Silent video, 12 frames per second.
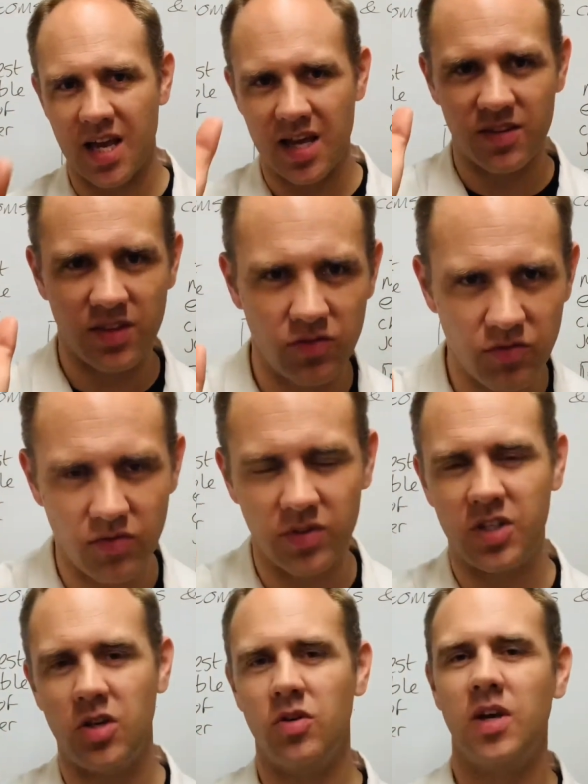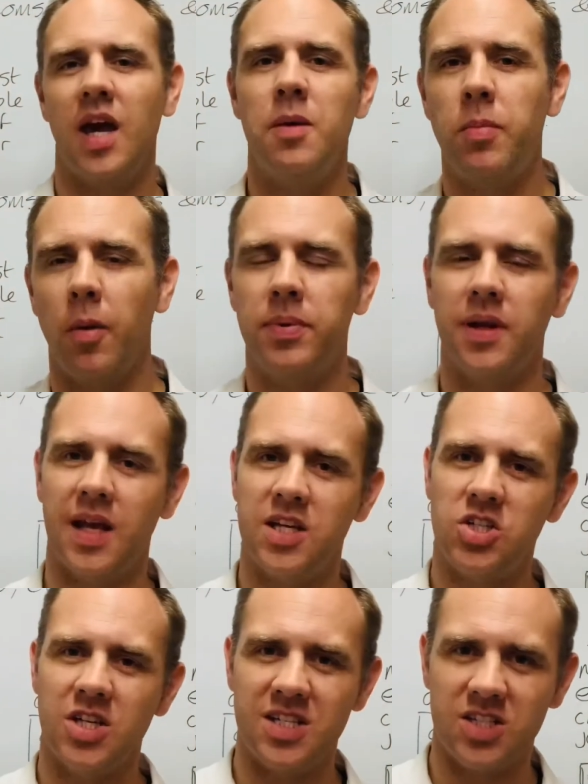and the UK
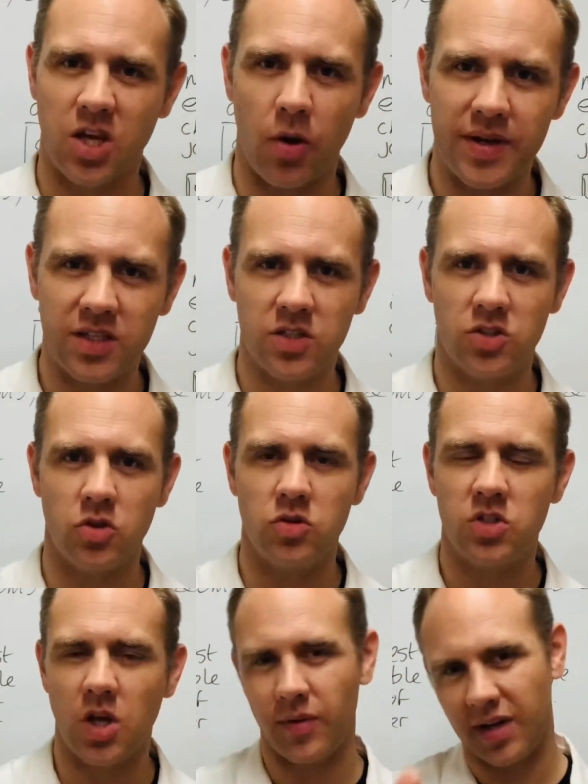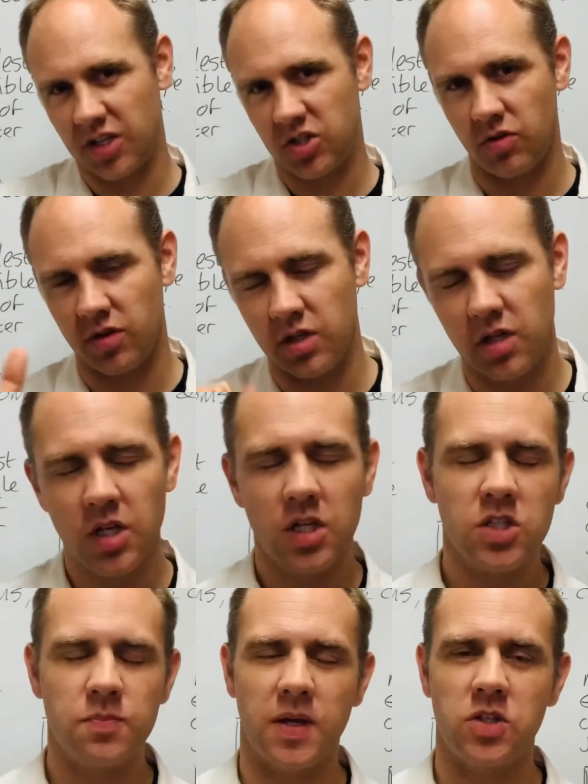population is going to do so unless you're in a
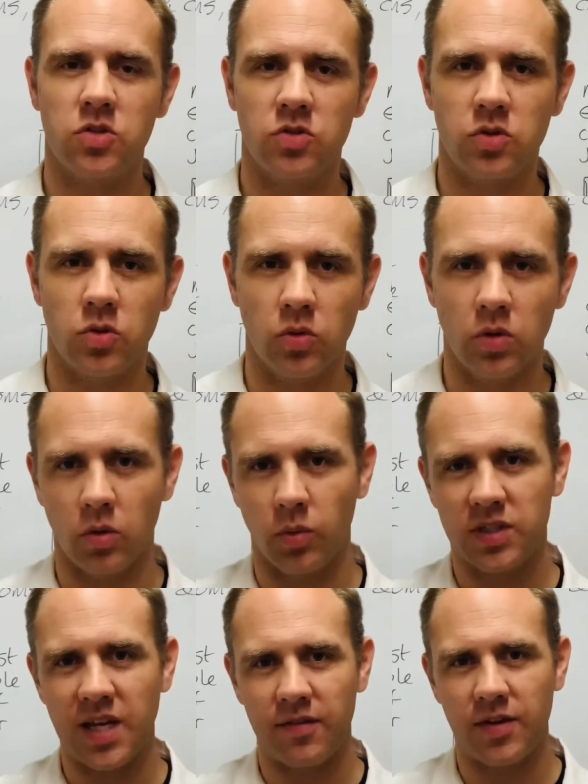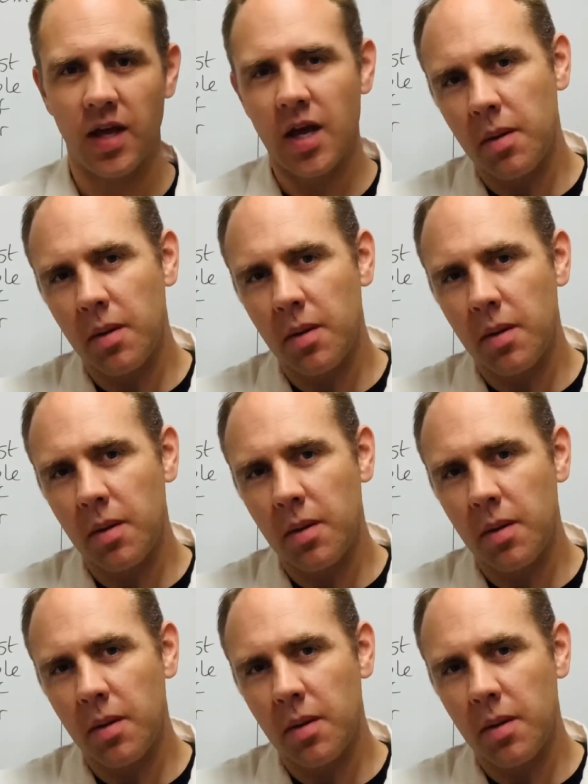special school or what have you,